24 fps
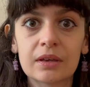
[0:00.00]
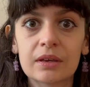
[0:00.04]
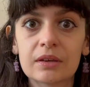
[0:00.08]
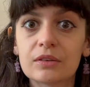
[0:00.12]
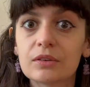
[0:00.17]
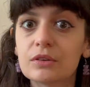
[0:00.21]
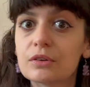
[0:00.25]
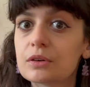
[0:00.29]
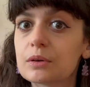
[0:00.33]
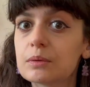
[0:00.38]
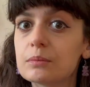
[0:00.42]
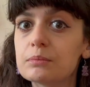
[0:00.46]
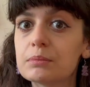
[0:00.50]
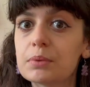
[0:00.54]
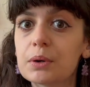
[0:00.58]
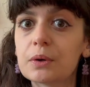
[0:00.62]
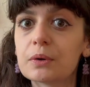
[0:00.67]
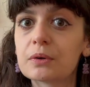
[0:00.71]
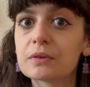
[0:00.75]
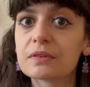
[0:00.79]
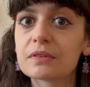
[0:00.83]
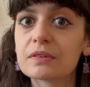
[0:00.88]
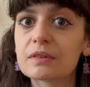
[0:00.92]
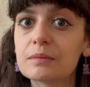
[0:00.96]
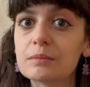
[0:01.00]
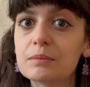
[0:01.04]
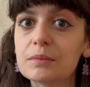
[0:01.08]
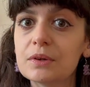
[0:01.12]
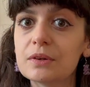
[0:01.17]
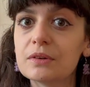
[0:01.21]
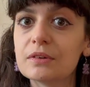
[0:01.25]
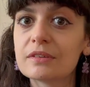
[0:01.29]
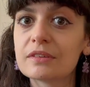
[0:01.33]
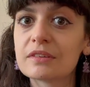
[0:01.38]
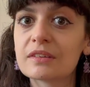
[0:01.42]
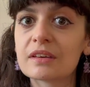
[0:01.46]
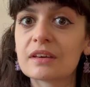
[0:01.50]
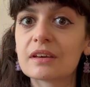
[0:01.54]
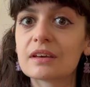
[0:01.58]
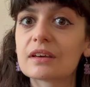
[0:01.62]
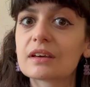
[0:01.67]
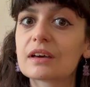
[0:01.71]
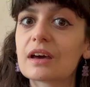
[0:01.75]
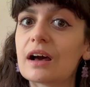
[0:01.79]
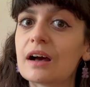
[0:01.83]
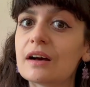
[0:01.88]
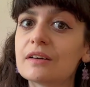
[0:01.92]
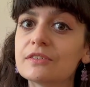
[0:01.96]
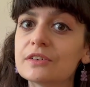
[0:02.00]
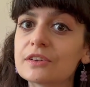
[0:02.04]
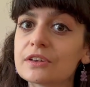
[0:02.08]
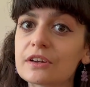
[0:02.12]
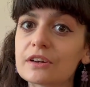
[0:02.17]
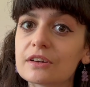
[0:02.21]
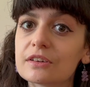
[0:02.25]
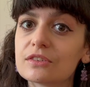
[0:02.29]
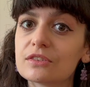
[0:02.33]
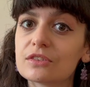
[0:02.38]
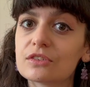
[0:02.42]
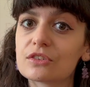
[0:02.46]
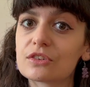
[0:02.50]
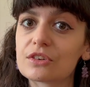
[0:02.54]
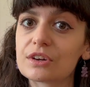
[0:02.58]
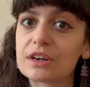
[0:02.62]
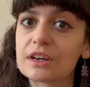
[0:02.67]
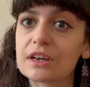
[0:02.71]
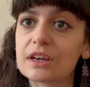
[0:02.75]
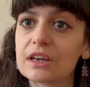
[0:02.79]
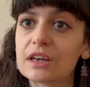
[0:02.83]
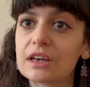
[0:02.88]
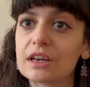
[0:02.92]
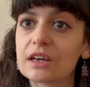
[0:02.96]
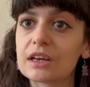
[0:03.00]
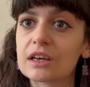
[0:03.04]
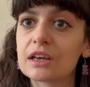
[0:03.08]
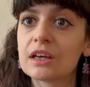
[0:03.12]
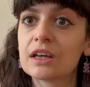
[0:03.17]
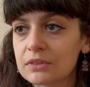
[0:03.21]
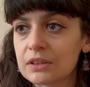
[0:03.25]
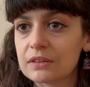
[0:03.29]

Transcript: You can put on some music, have a nice drink,